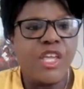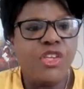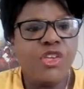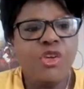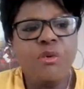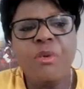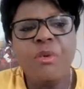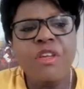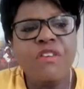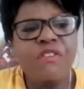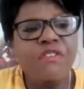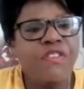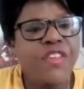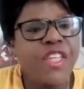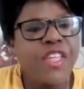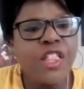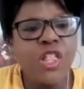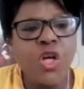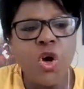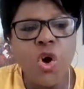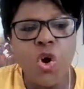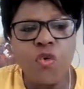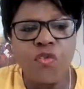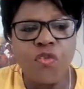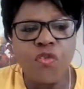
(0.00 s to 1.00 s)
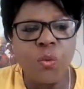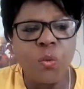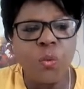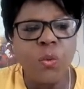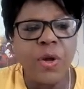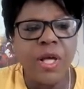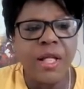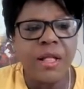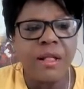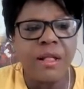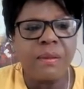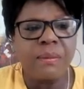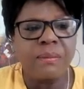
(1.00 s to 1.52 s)
You may feel
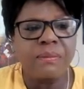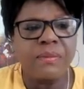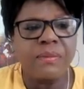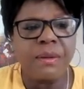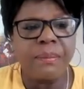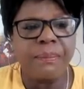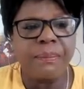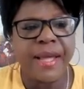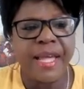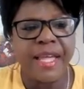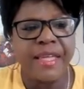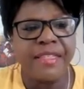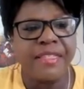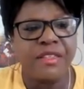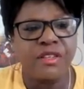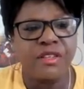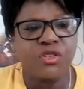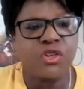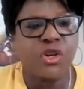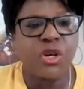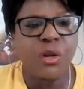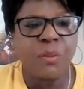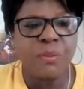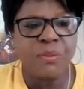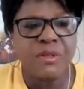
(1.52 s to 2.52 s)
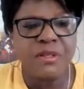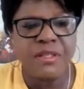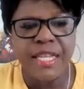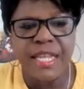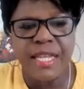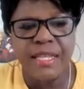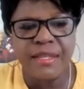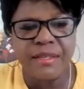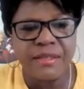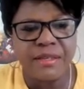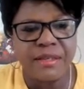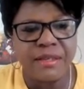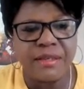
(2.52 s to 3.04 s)
overwhelmed by the
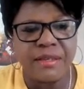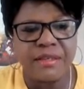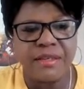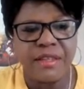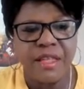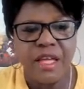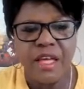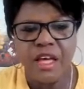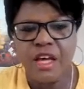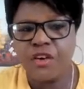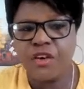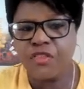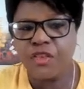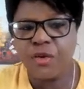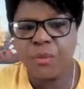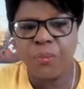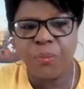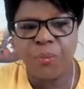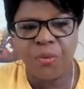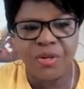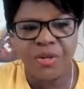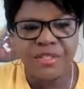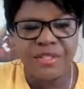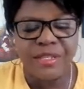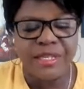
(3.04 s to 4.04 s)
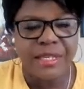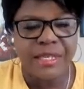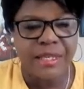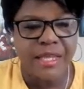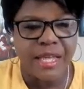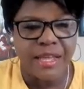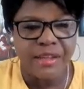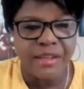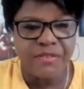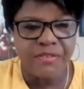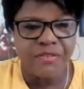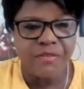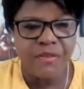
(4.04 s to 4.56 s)
circumstances of your present
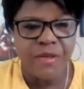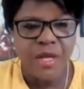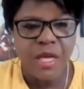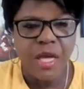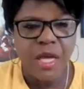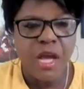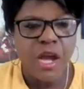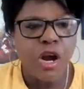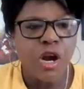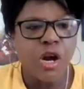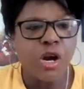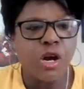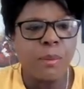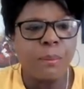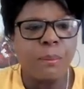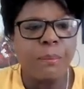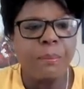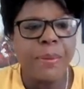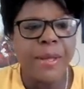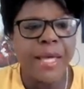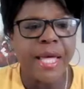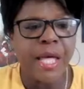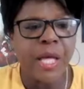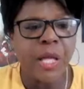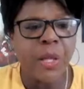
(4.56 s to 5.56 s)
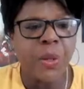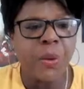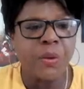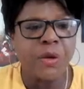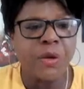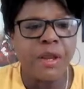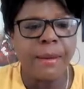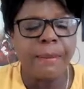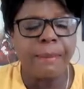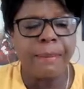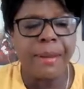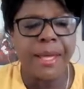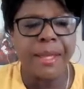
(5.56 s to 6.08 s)
life or bound
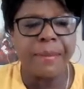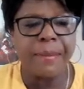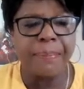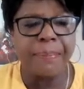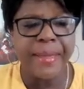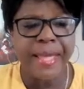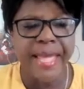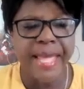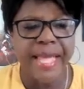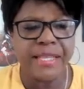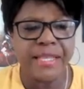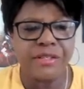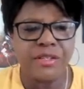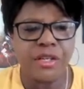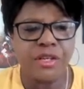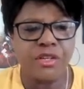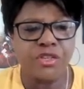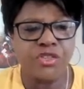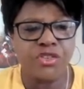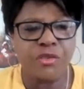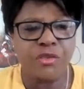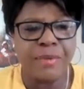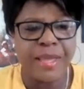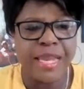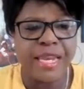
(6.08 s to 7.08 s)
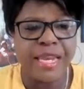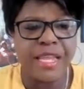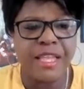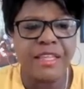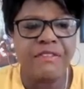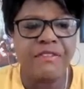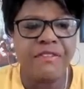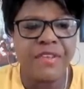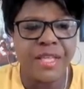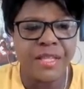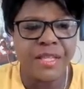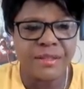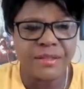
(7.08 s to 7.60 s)
by past traumatic
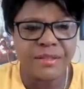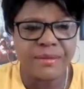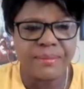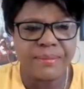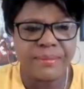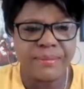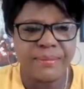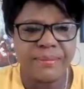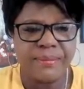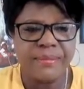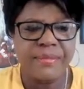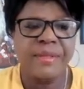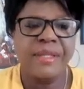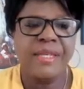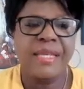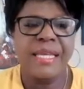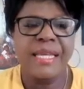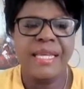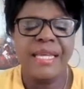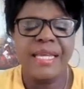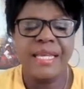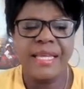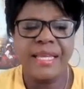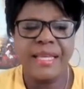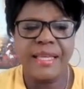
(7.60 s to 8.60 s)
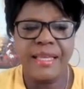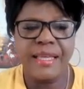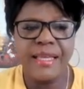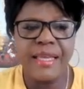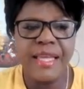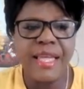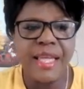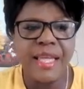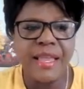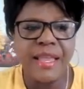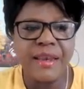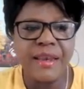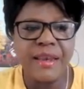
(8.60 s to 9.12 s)
events.
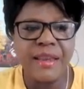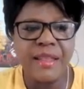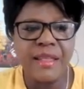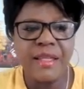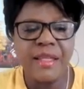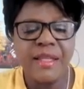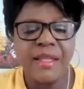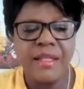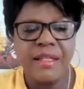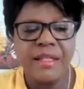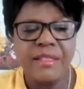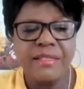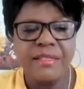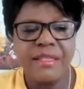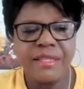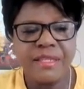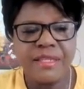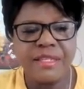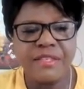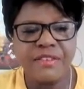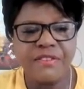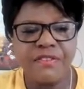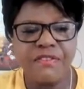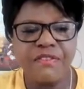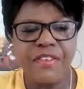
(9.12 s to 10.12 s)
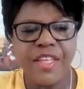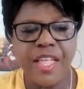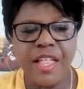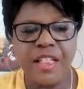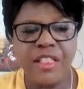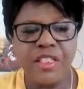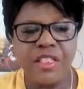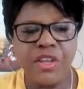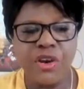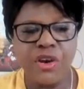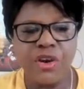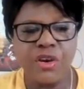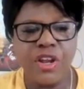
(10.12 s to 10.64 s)
Again, this is a
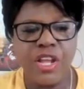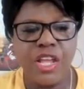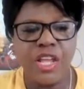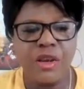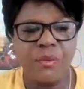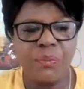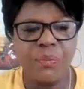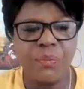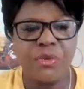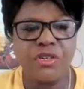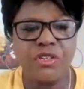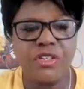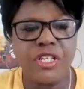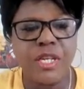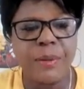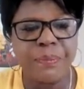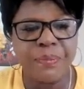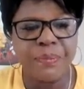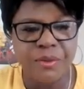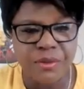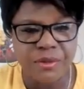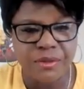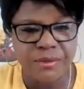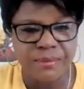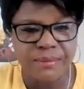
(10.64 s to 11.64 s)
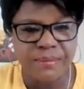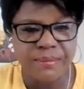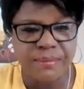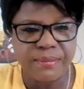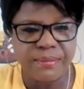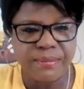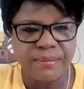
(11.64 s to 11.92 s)
failure in perception.